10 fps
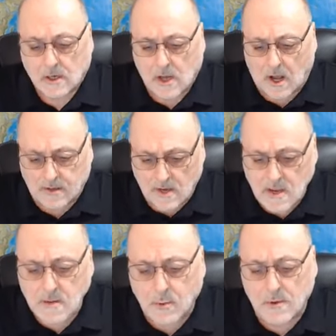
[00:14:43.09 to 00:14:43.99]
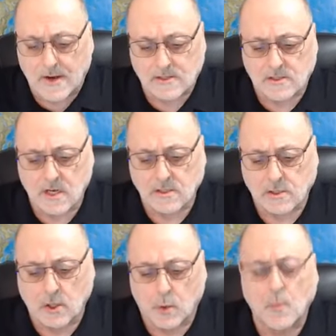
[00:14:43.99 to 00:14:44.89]
God liberates us
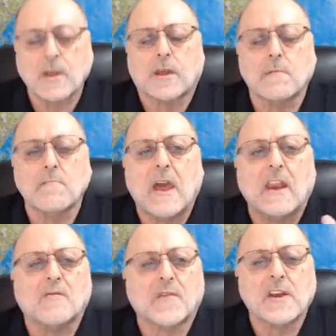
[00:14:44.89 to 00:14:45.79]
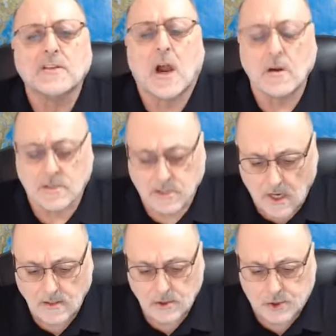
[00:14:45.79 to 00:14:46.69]
so that we can manifest our
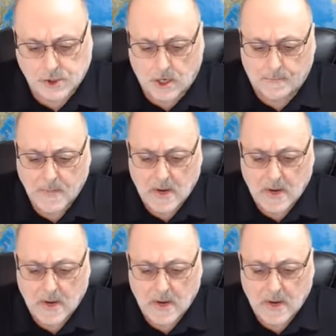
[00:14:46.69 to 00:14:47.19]
sonship.